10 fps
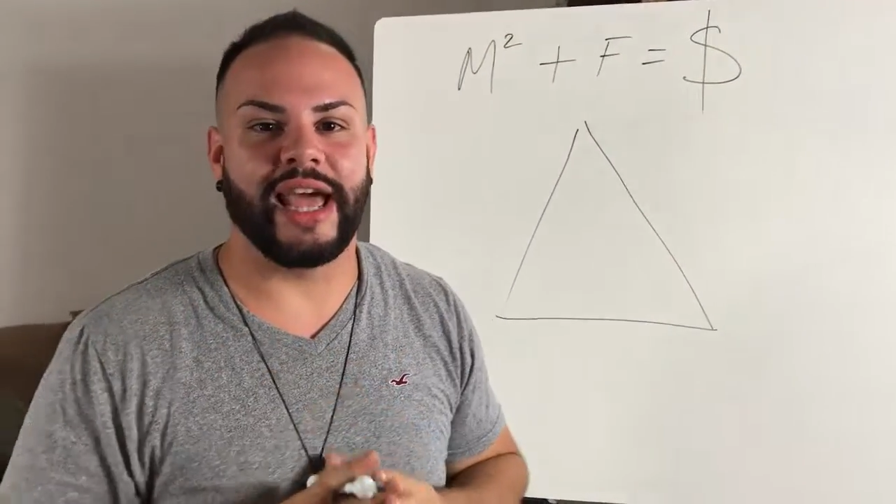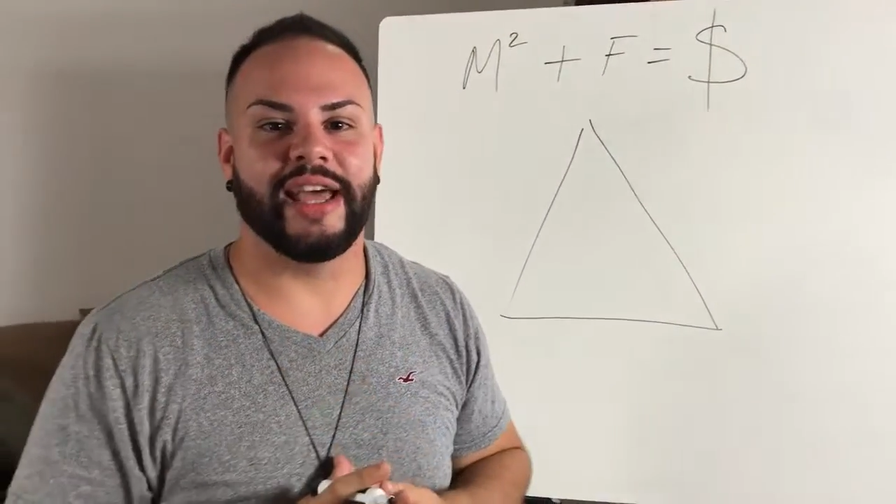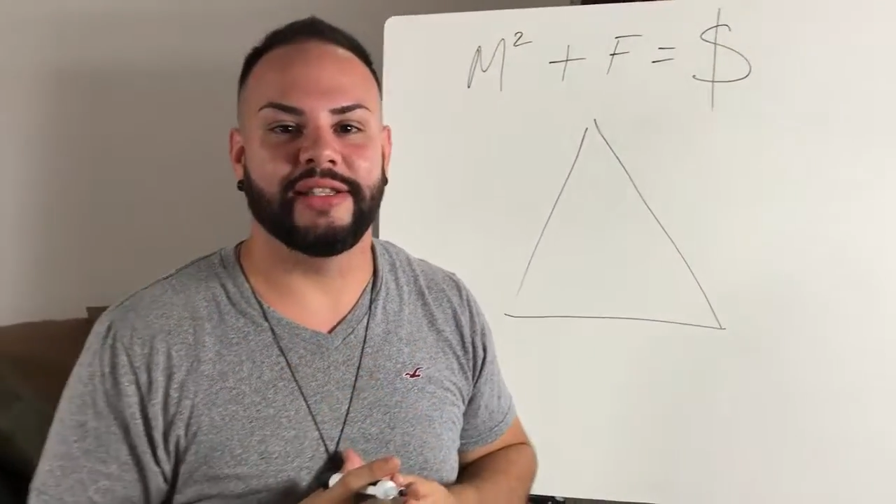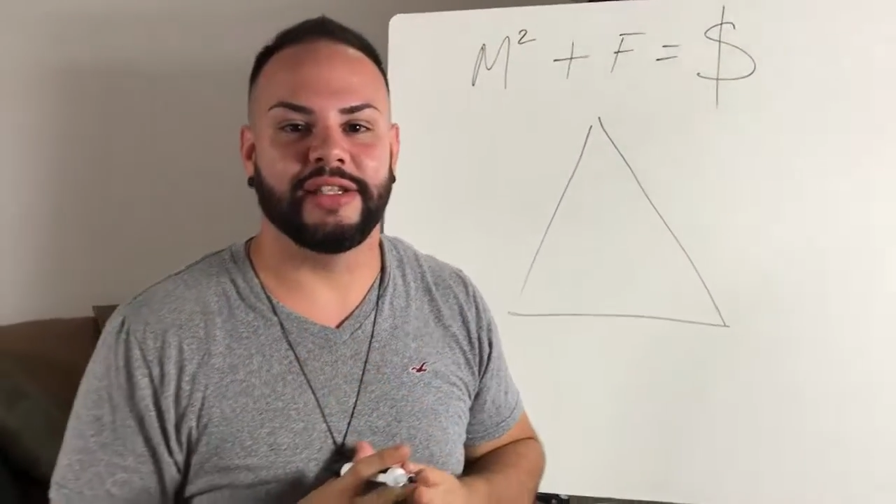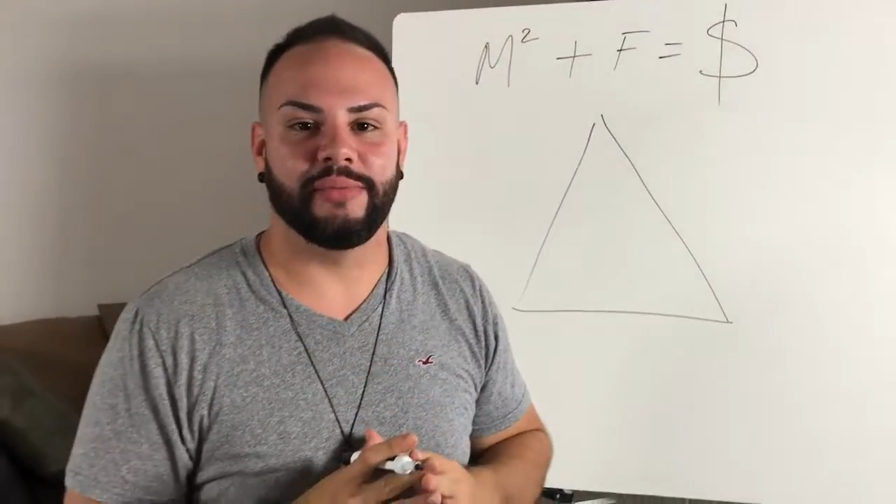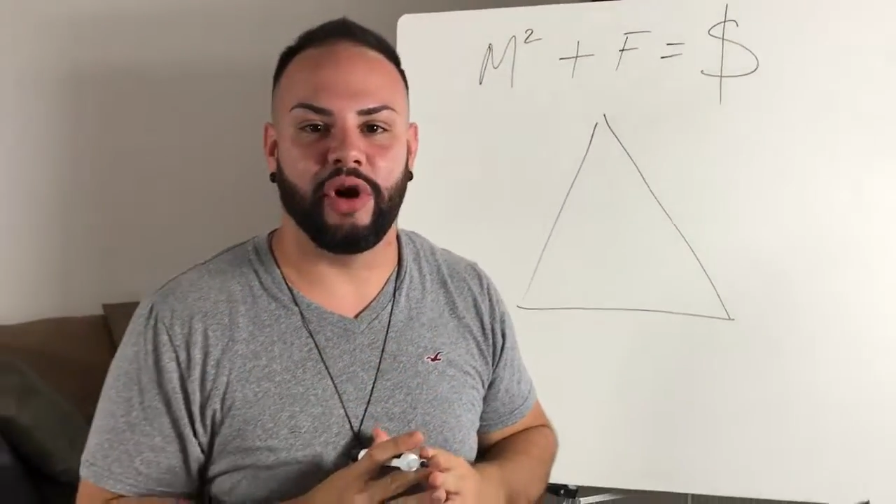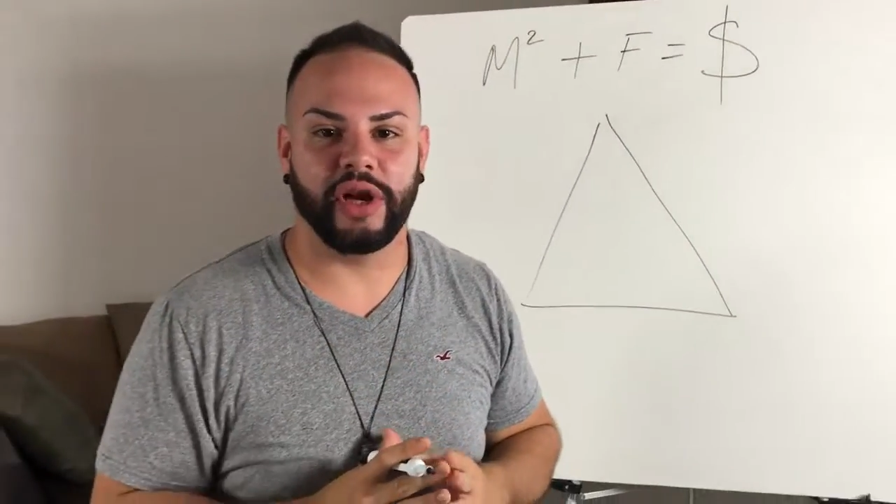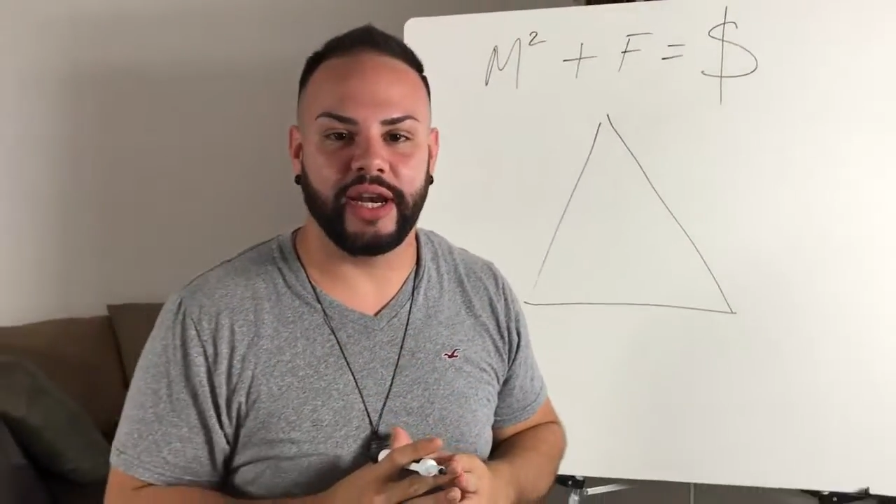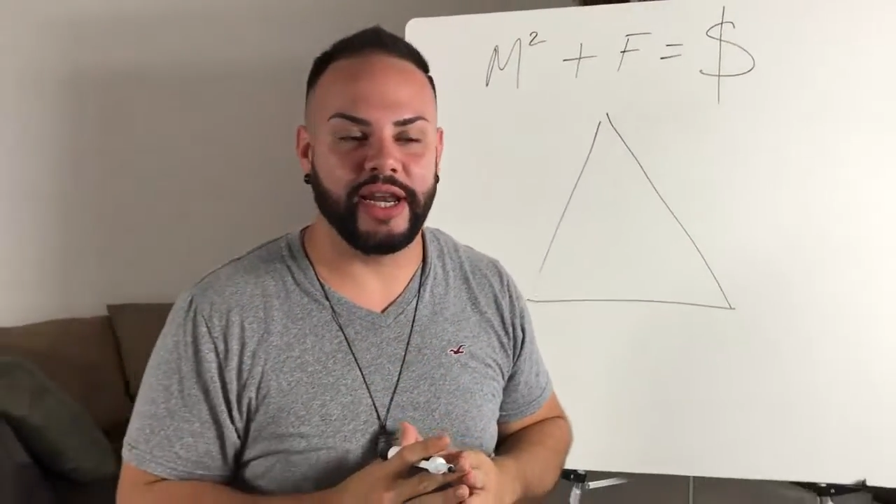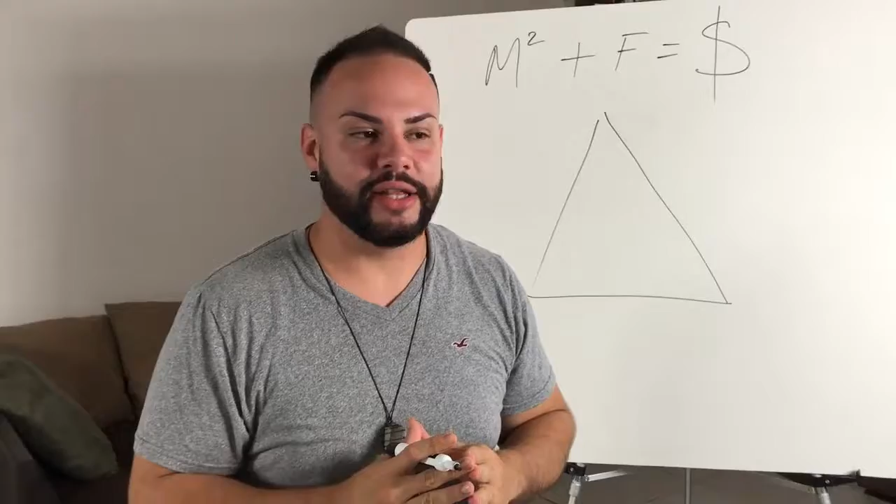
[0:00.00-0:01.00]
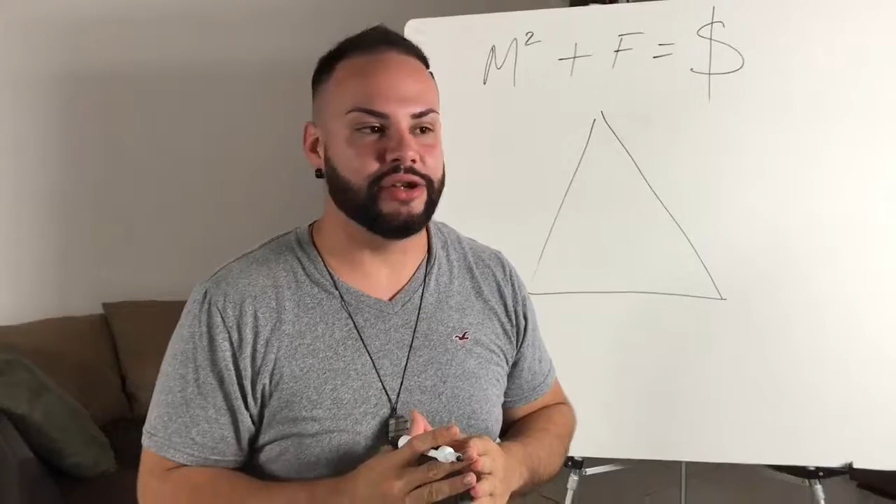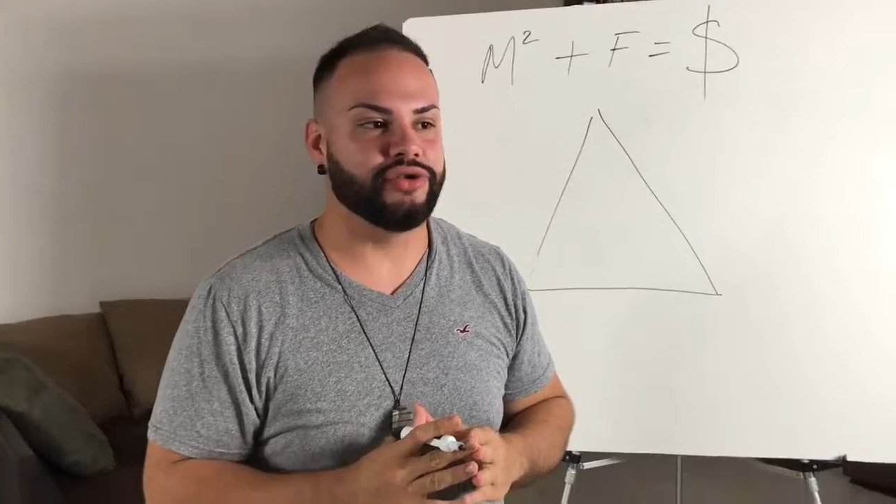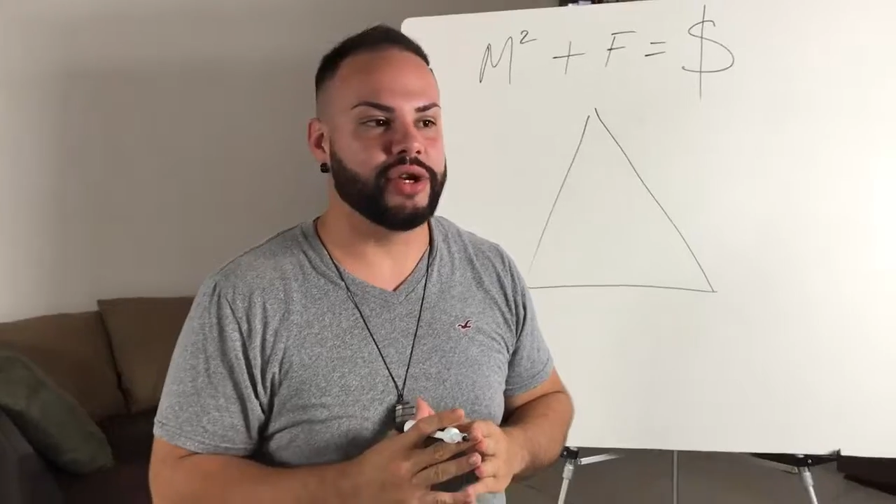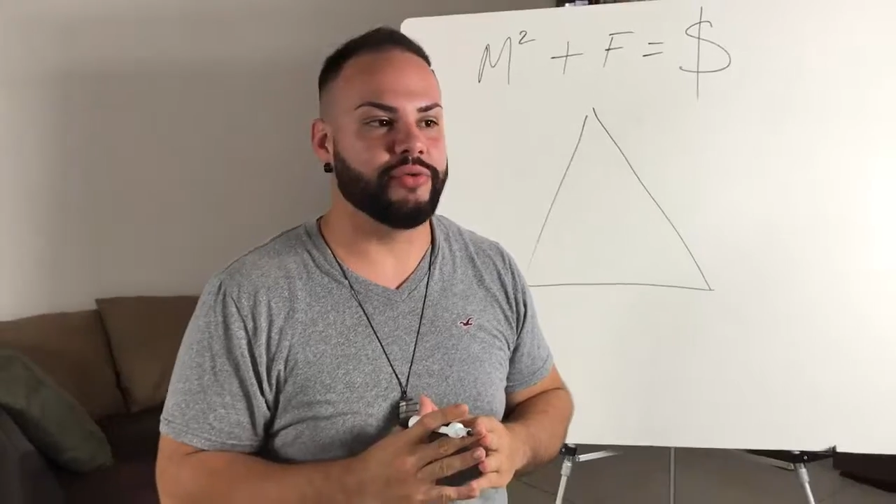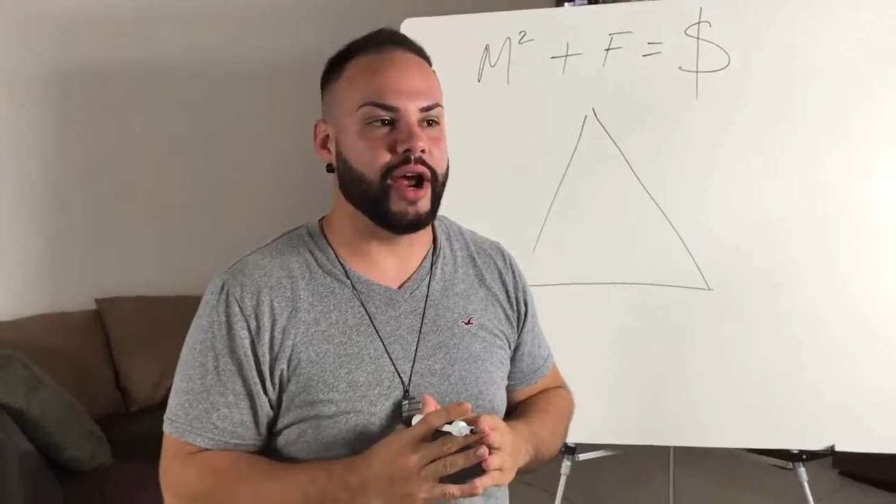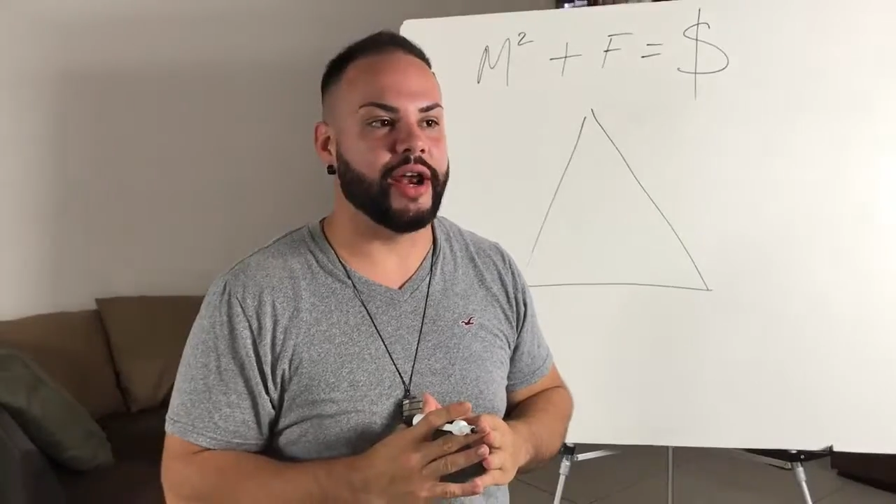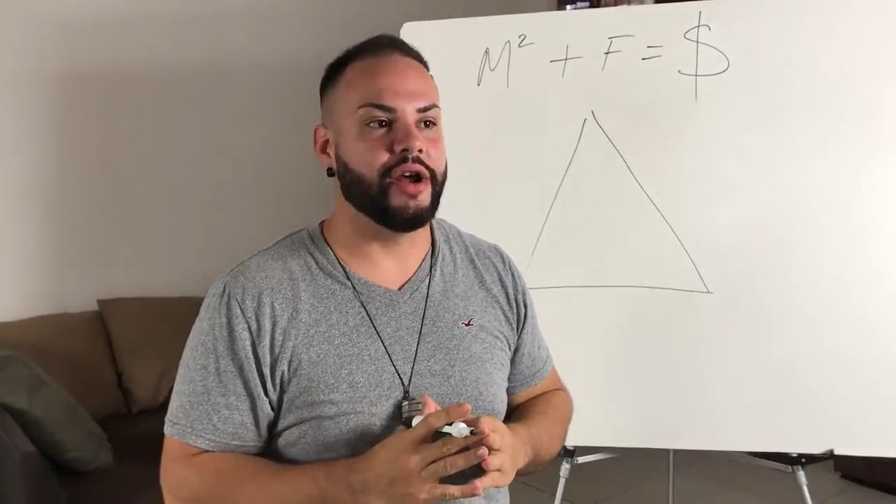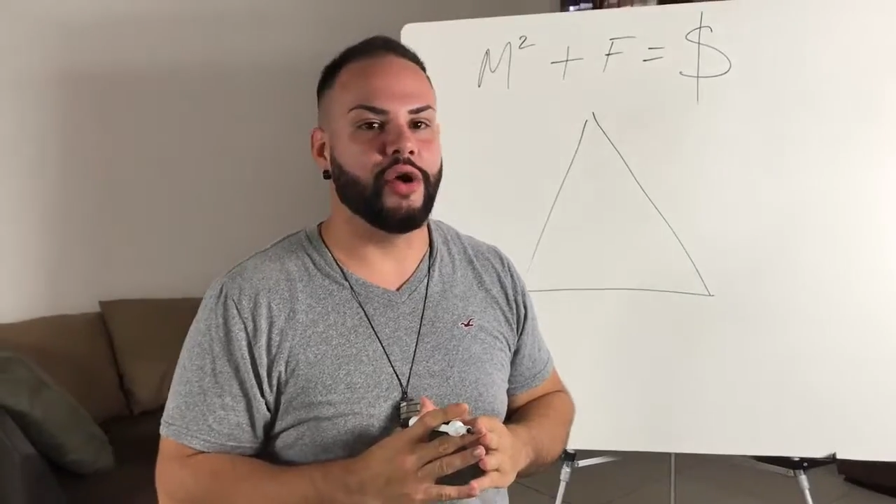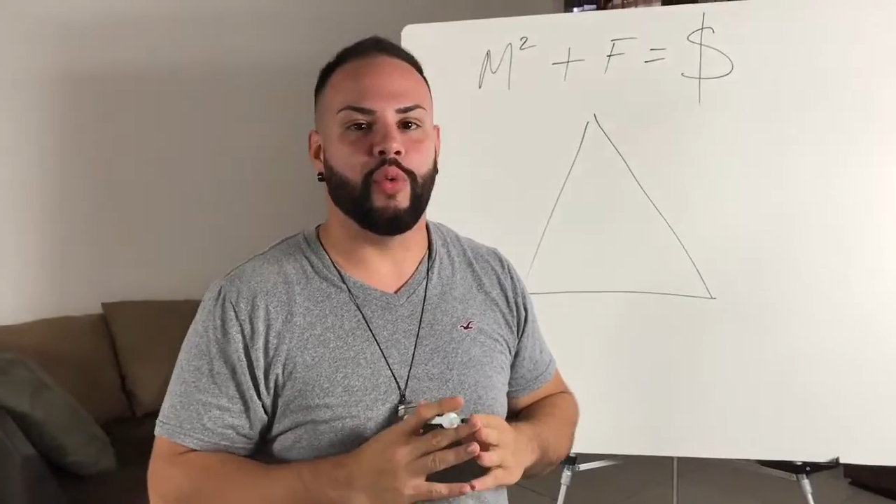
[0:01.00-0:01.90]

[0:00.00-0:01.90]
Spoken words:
ends in the marketing industry, right?